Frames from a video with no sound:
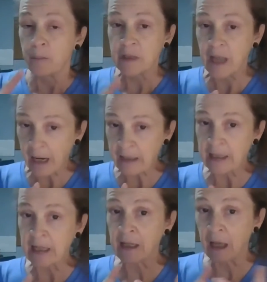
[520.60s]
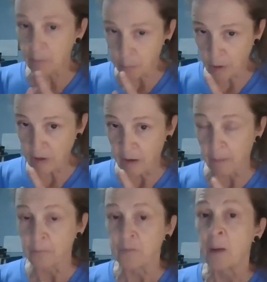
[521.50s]
technique and
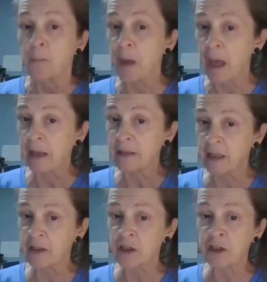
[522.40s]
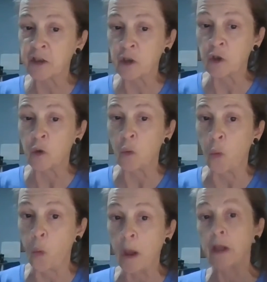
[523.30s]
breathing. Pay attention to
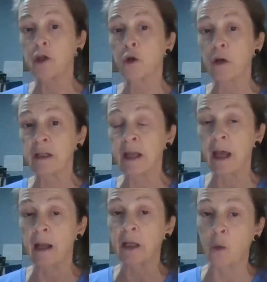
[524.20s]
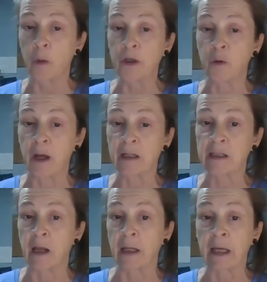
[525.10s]
when you're inhaling and when you're
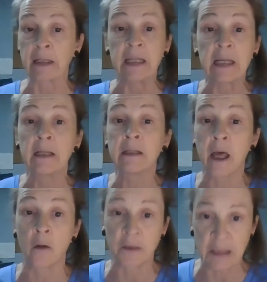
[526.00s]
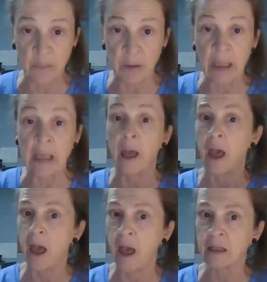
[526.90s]
exhaling, and inhale deeply,
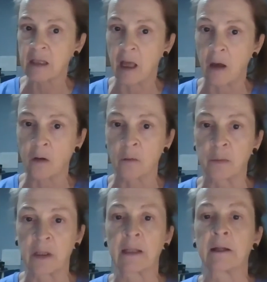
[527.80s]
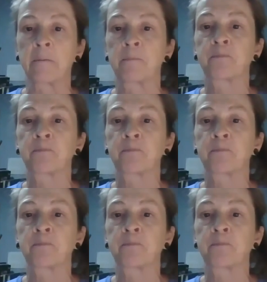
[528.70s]
exhale completely.